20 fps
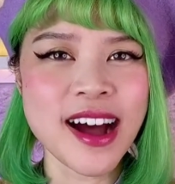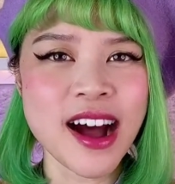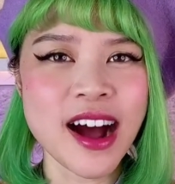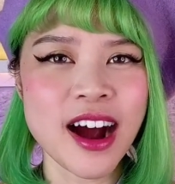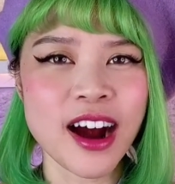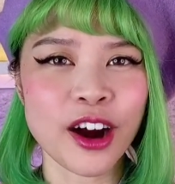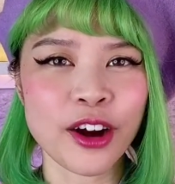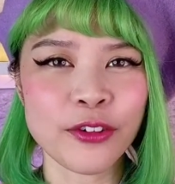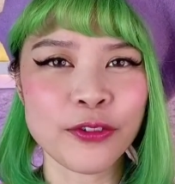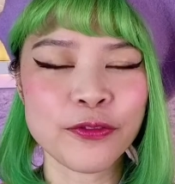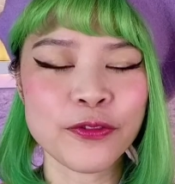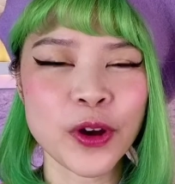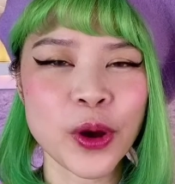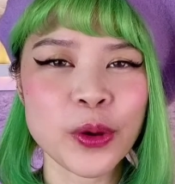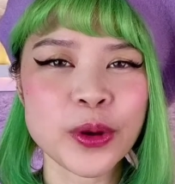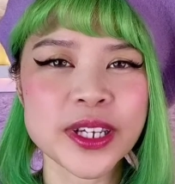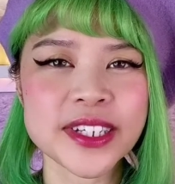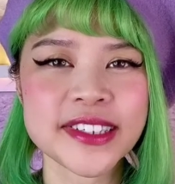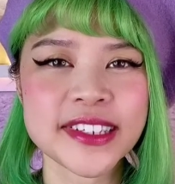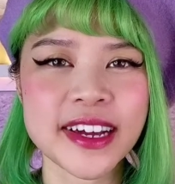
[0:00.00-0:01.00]
are
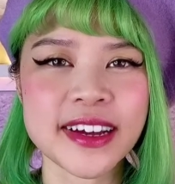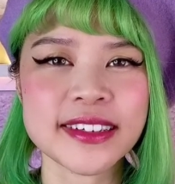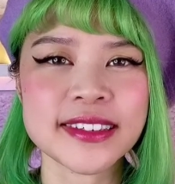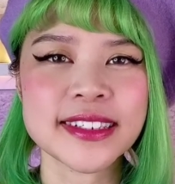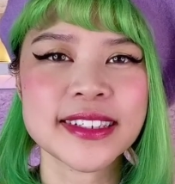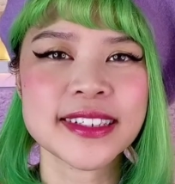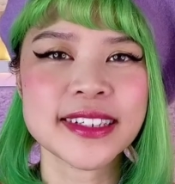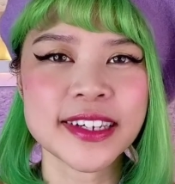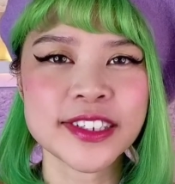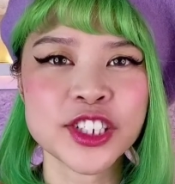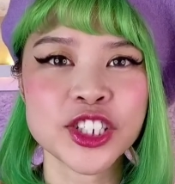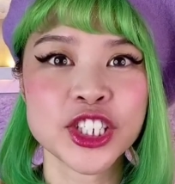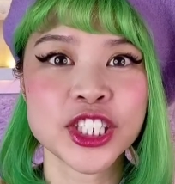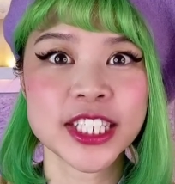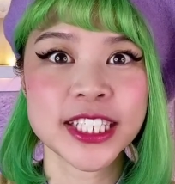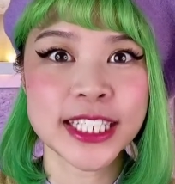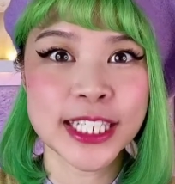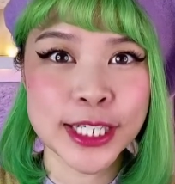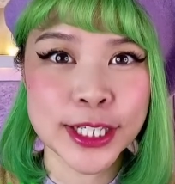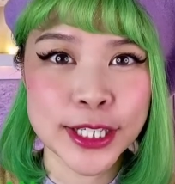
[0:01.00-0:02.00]
focused on such
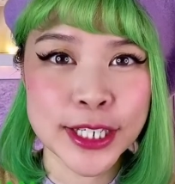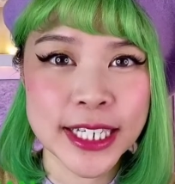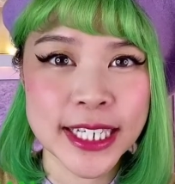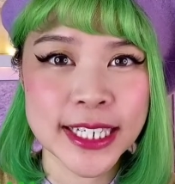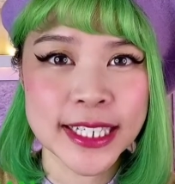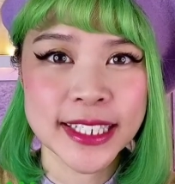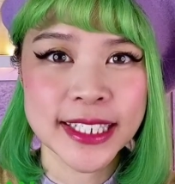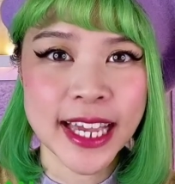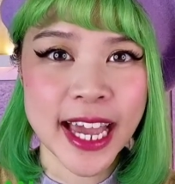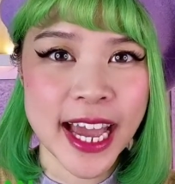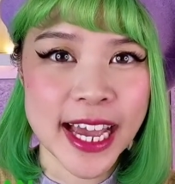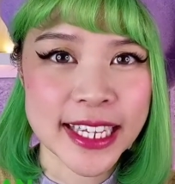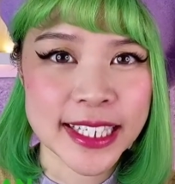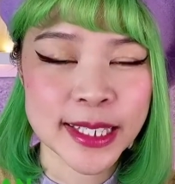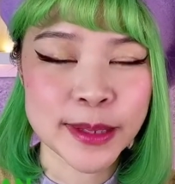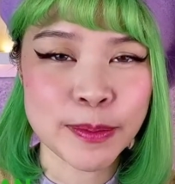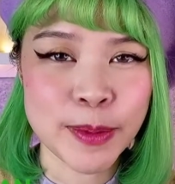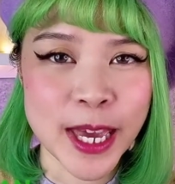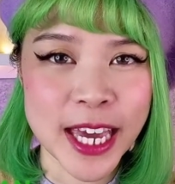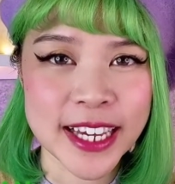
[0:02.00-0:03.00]
serious
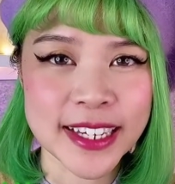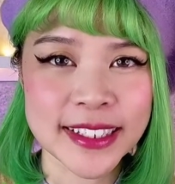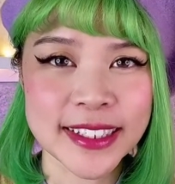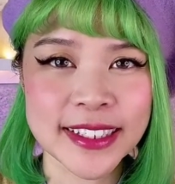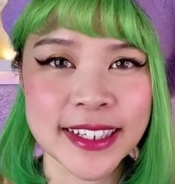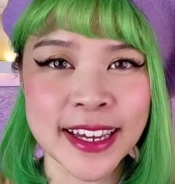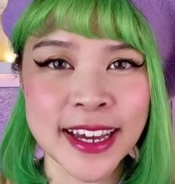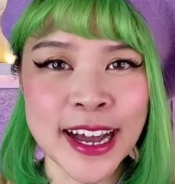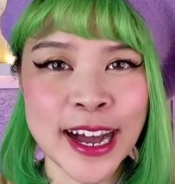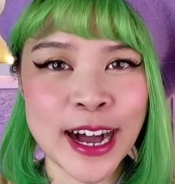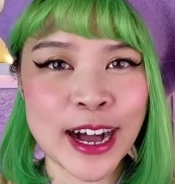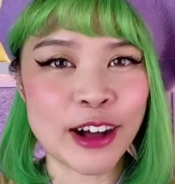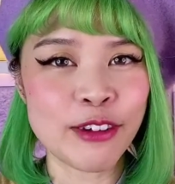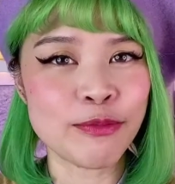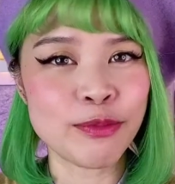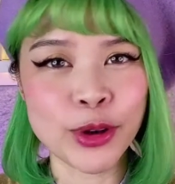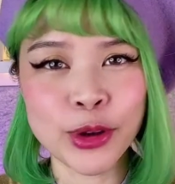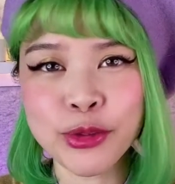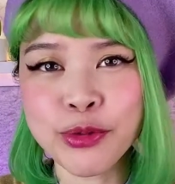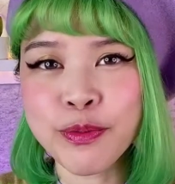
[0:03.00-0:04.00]
aspects of
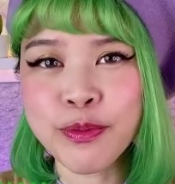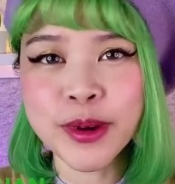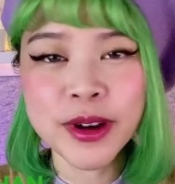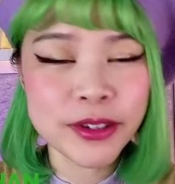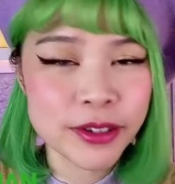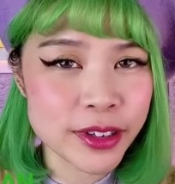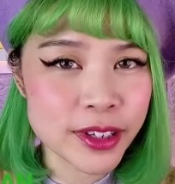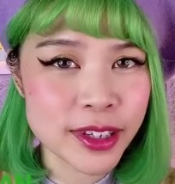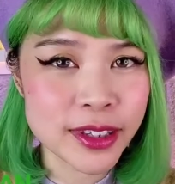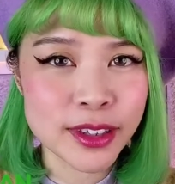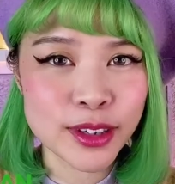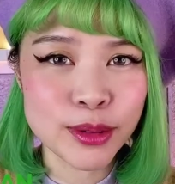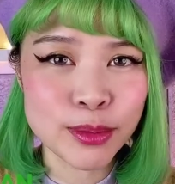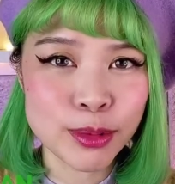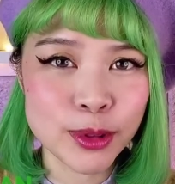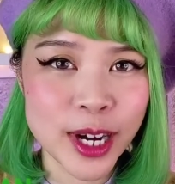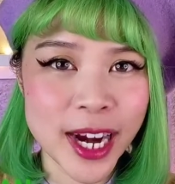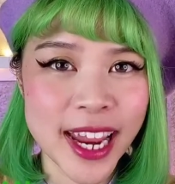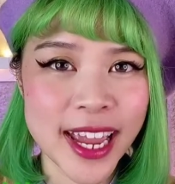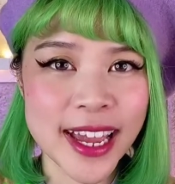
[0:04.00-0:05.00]
both building their
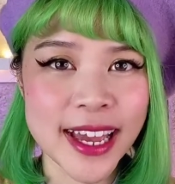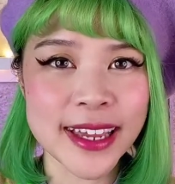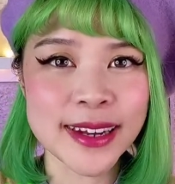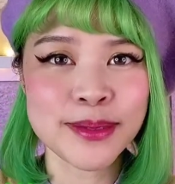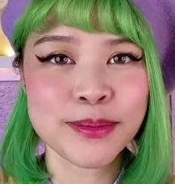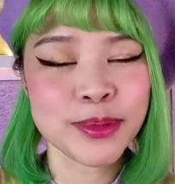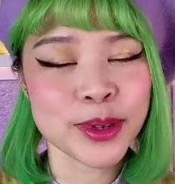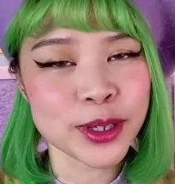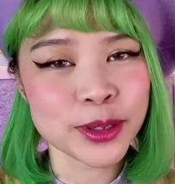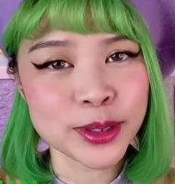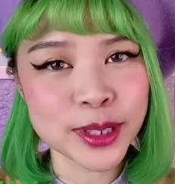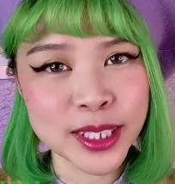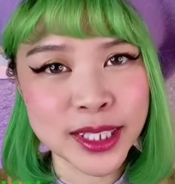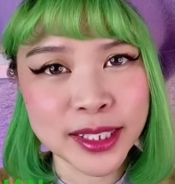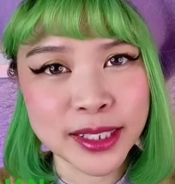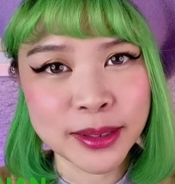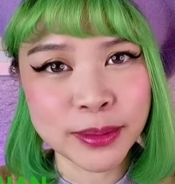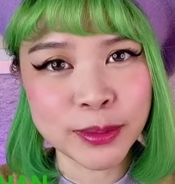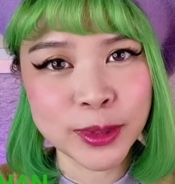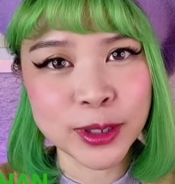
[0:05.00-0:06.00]
brand, building
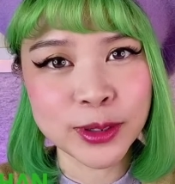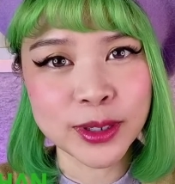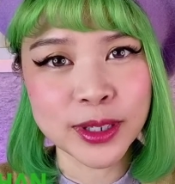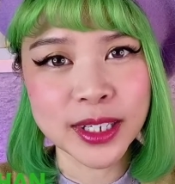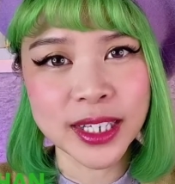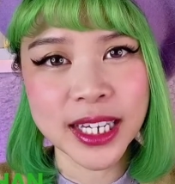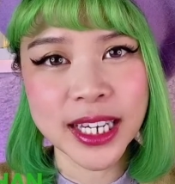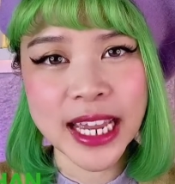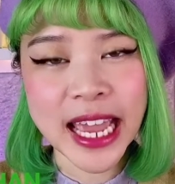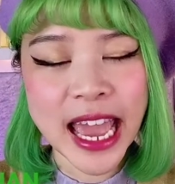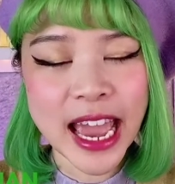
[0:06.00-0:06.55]
community.